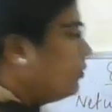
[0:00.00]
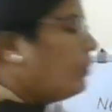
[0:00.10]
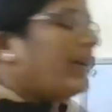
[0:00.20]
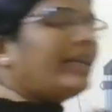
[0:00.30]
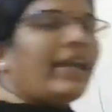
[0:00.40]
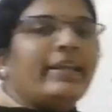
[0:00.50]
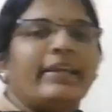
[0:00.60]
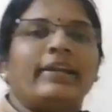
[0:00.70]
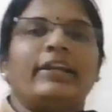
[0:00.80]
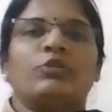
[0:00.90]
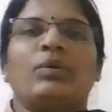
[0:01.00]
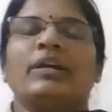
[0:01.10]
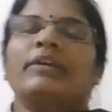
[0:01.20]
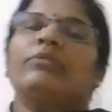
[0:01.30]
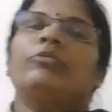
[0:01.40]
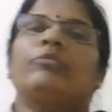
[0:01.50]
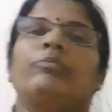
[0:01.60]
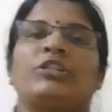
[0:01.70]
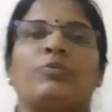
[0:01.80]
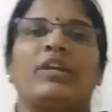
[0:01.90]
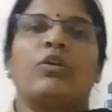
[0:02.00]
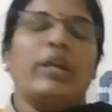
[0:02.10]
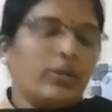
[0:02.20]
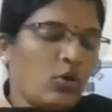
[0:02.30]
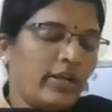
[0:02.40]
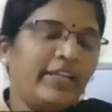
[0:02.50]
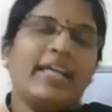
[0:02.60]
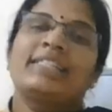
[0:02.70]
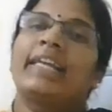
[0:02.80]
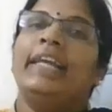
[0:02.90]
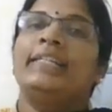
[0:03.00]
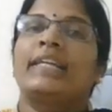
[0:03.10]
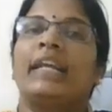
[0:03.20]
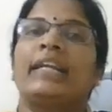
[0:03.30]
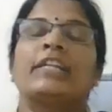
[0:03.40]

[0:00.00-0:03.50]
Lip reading: Wide area network, which we can call it as internet.